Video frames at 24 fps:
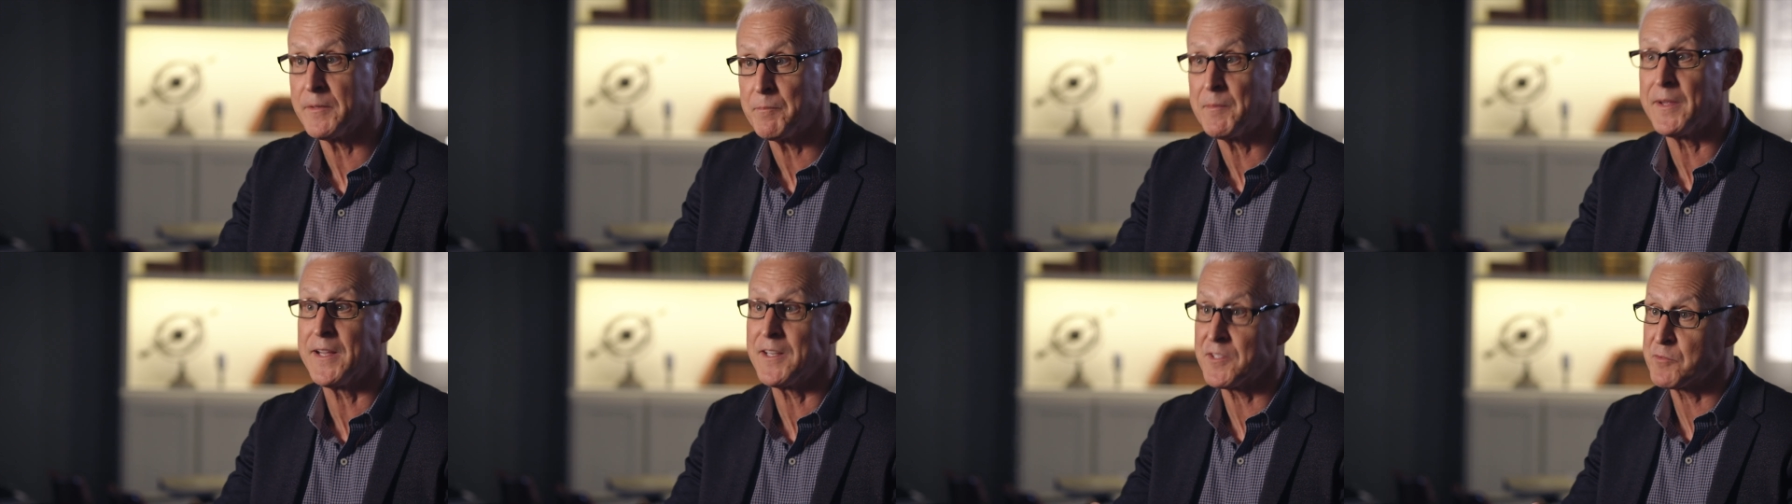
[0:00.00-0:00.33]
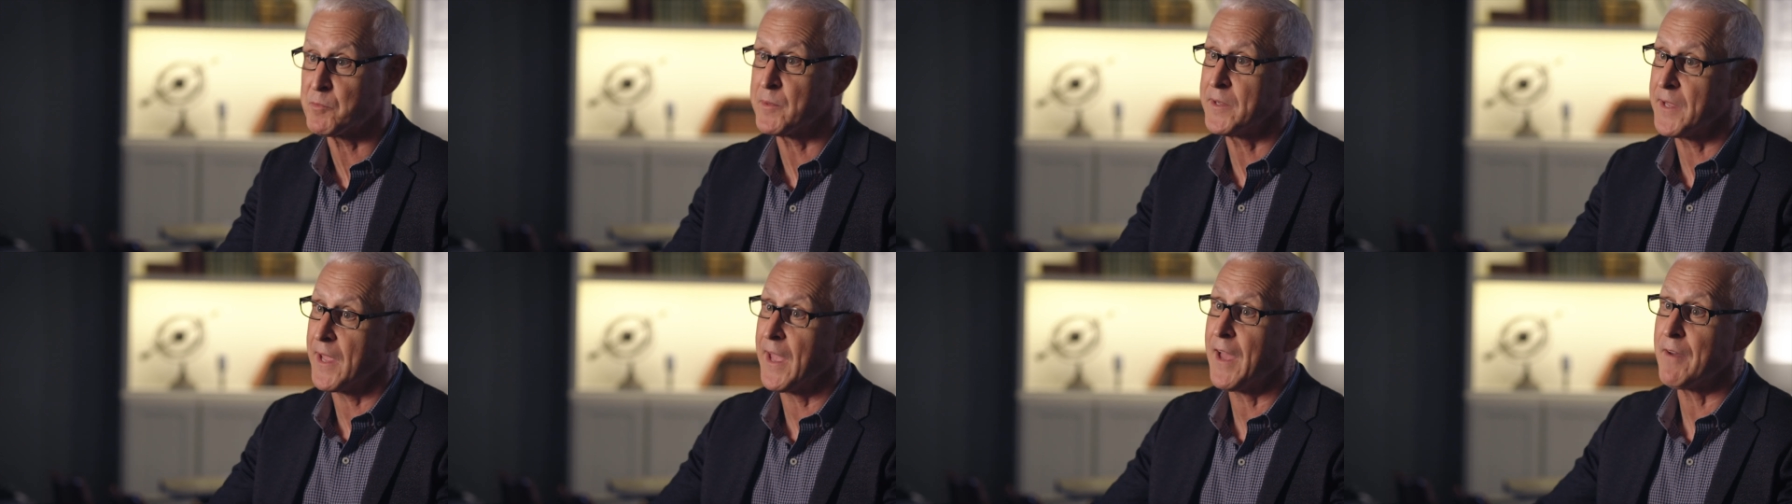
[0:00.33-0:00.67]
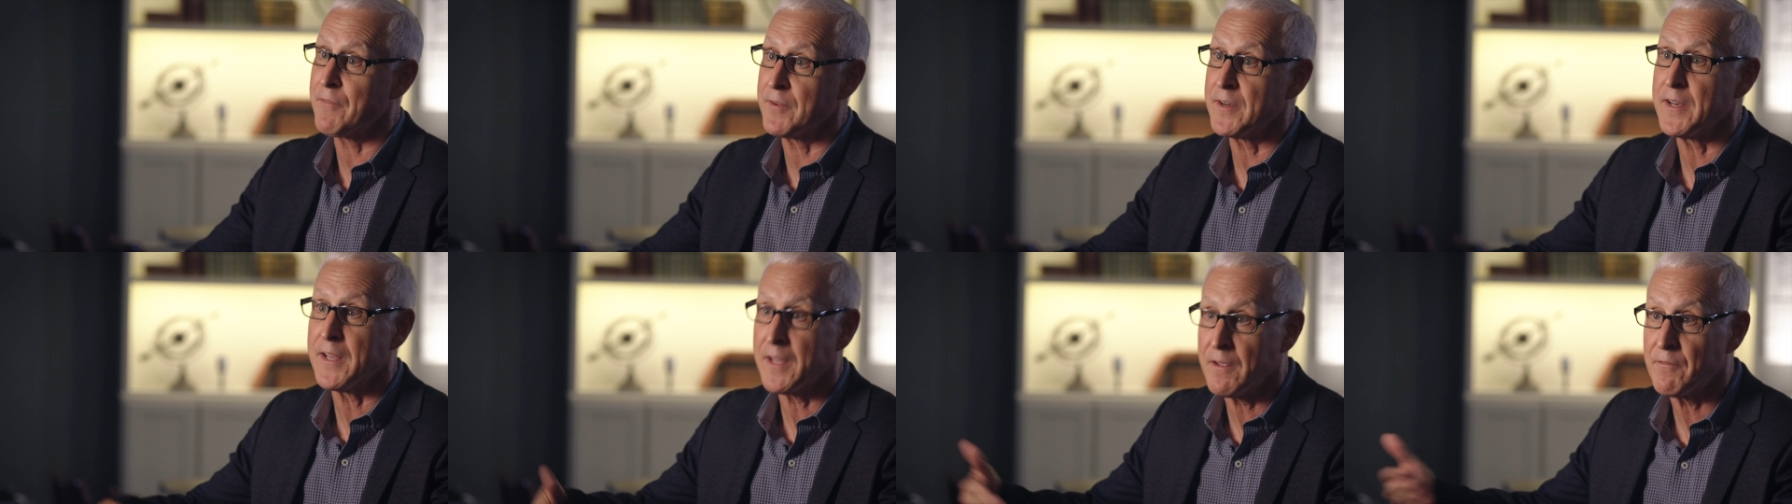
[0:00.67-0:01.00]
it means we
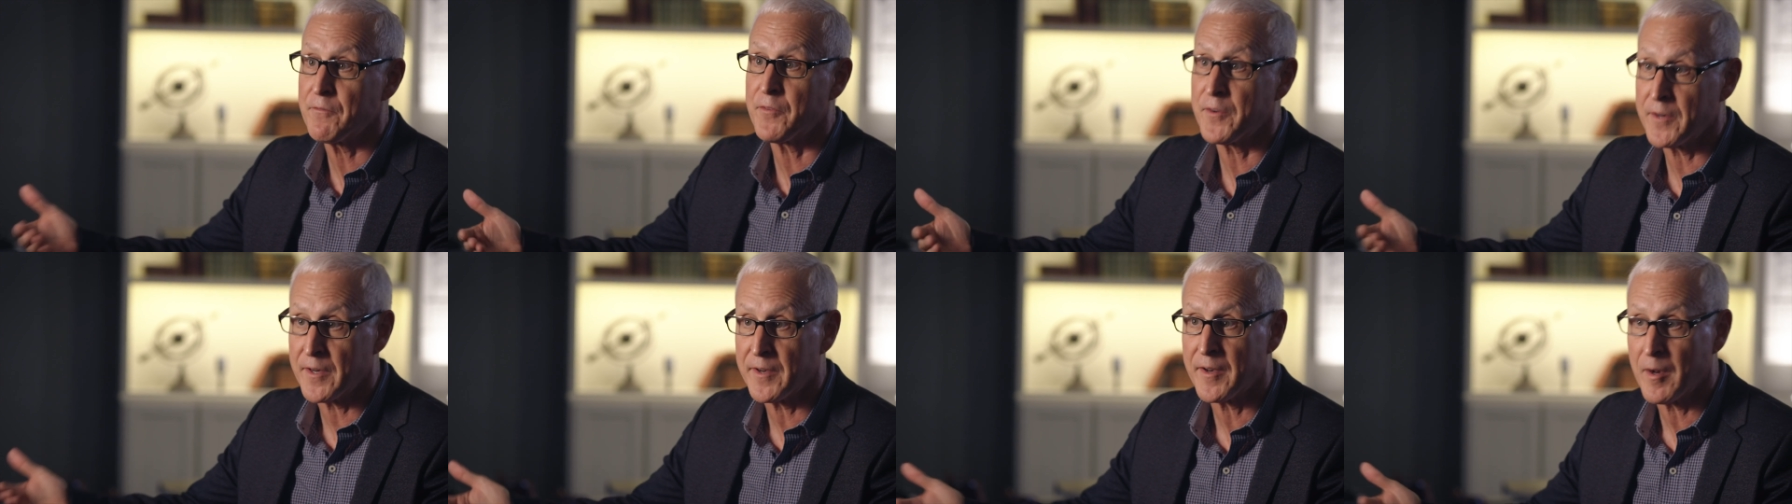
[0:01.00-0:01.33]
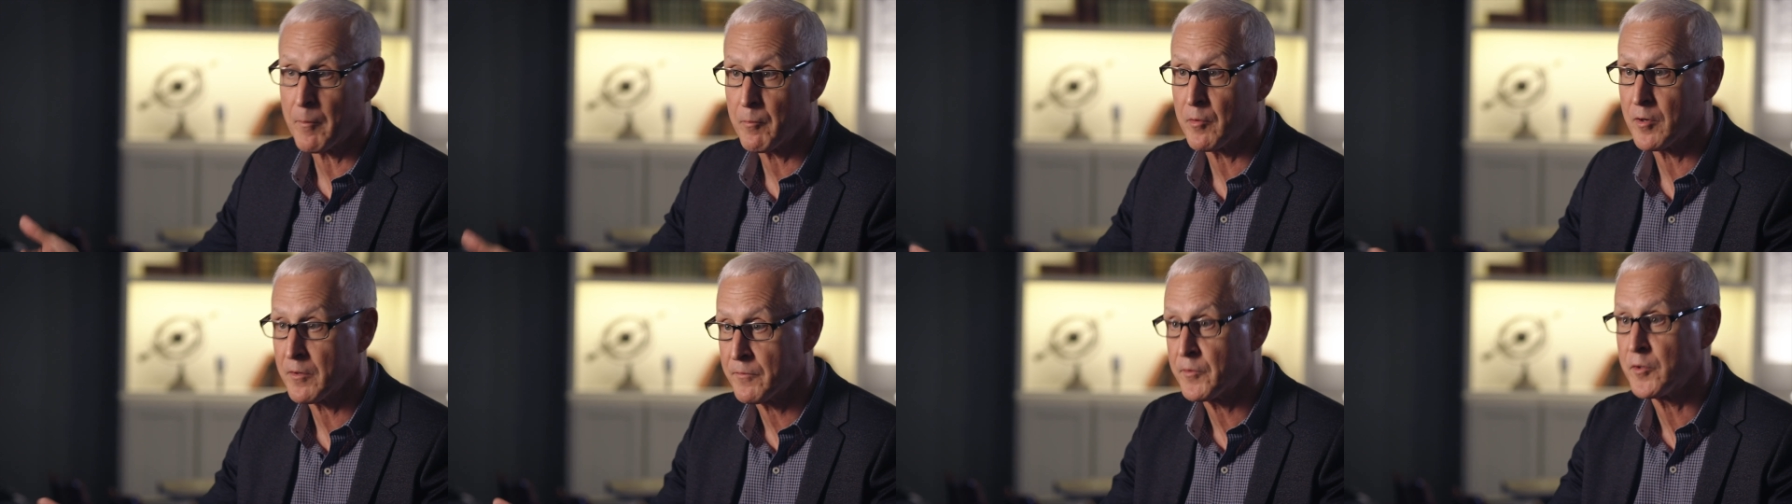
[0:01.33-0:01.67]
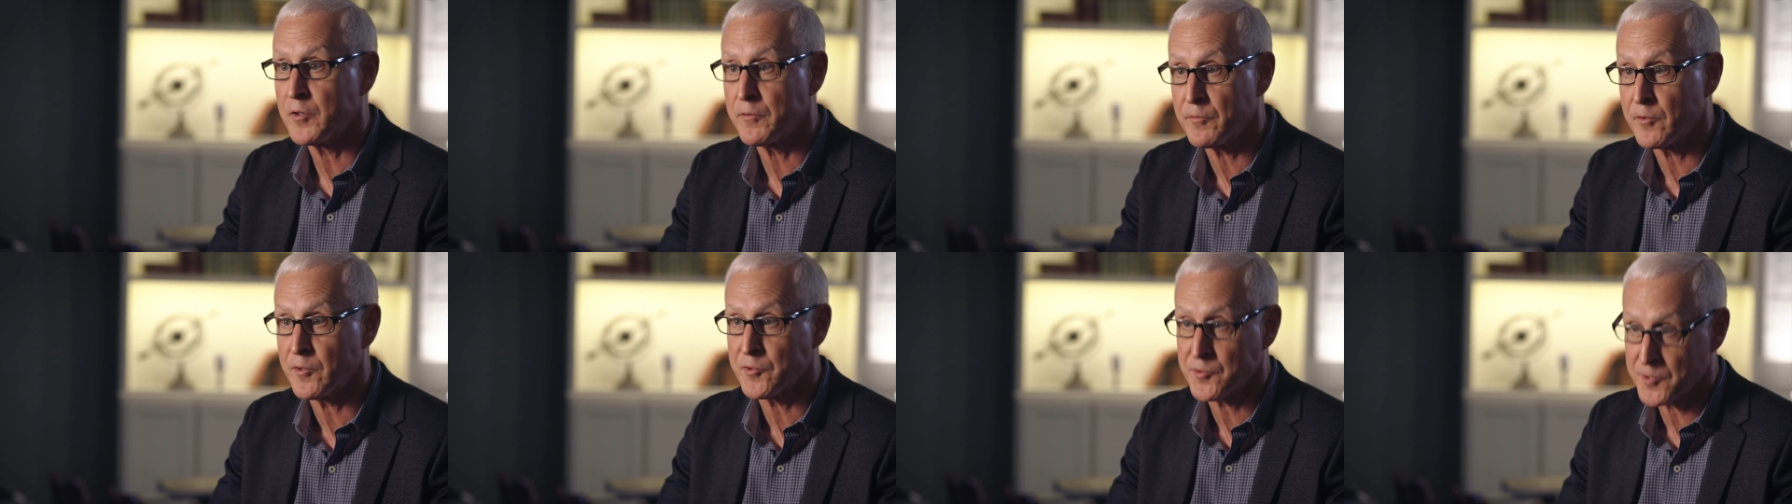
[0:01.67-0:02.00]
have an infinite number of
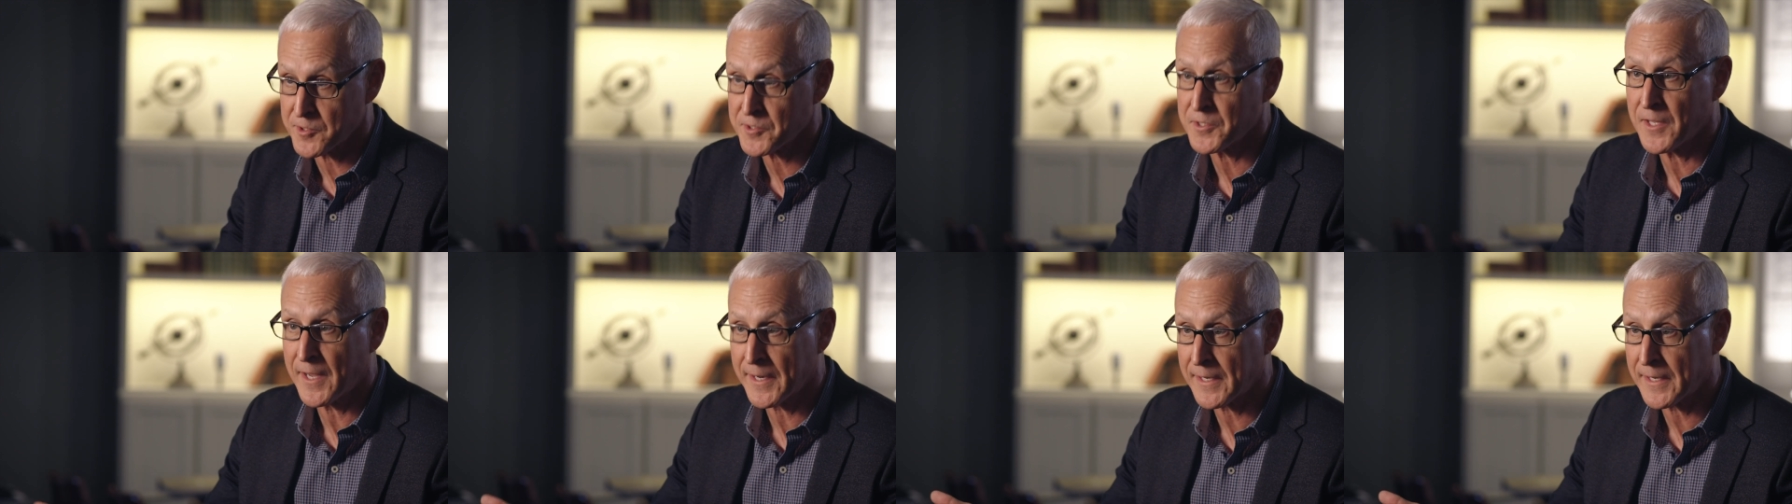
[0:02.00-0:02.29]
universes